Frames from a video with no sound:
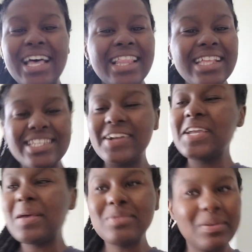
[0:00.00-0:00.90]
let's
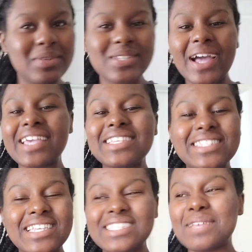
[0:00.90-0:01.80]
hurry up summer so I could
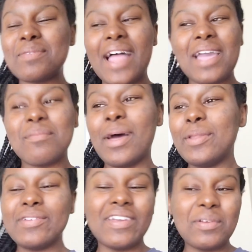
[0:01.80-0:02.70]
see some like my
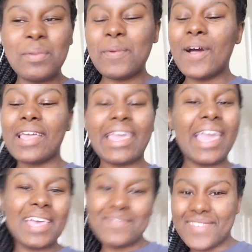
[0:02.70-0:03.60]
new favorite people on
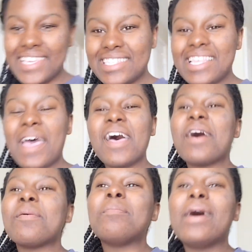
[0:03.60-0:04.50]
campus.
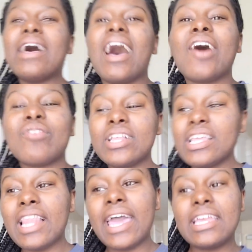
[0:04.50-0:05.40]
But I really
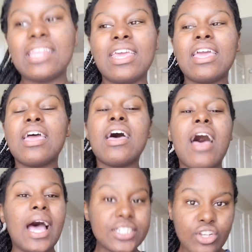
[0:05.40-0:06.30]
liked it.
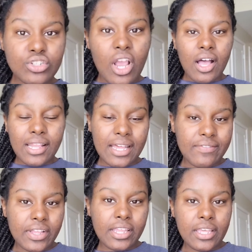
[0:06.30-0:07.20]
I showed a lot
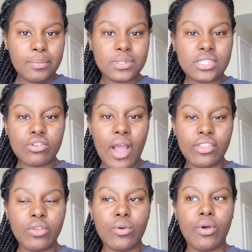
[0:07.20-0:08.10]
of clips
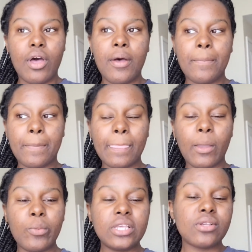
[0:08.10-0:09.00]
throughout the um,
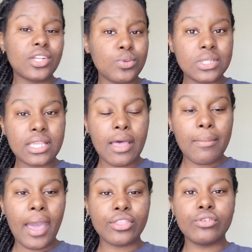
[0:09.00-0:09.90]
week, so I just wanted to come
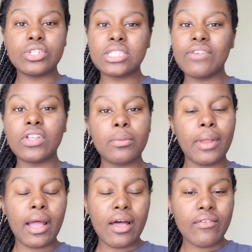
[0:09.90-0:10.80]
back there and just give a little
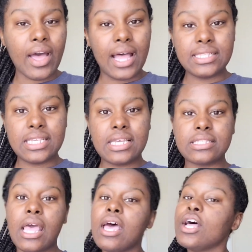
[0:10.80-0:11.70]
bit of
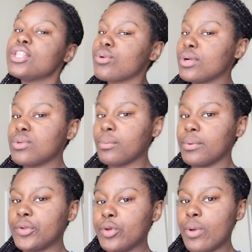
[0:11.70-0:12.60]
context towards what we
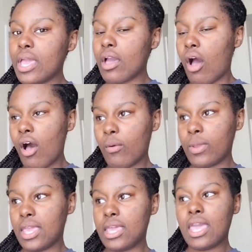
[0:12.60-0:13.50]
were doing all
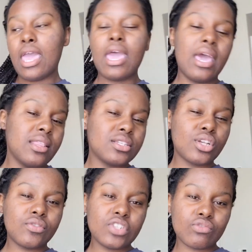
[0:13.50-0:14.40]
week and then
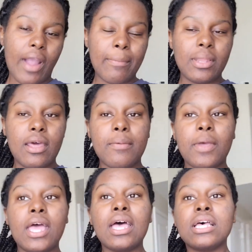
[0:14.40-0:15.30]
sort of just wrap it up.
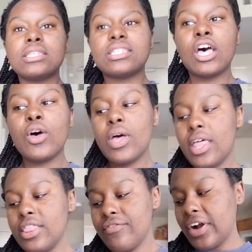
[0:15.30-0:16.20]
So
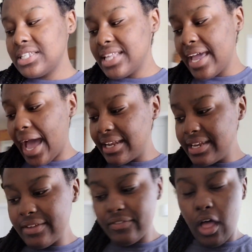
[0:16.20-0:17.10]
the first day, I
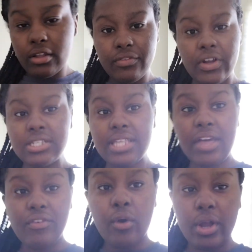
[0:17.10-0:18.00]
didn't vlog the first day,
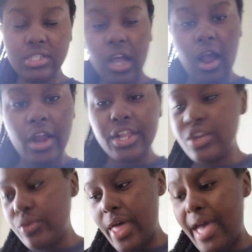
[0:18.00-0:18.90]
of course, y'all already
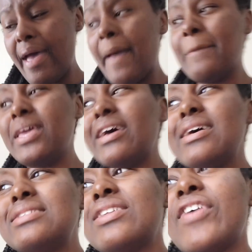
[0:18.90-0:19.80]
knew that.
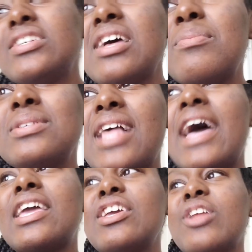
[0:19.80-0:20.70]
Because the first day was
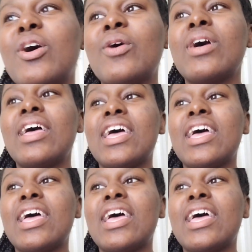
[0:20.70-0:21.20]
like, you know,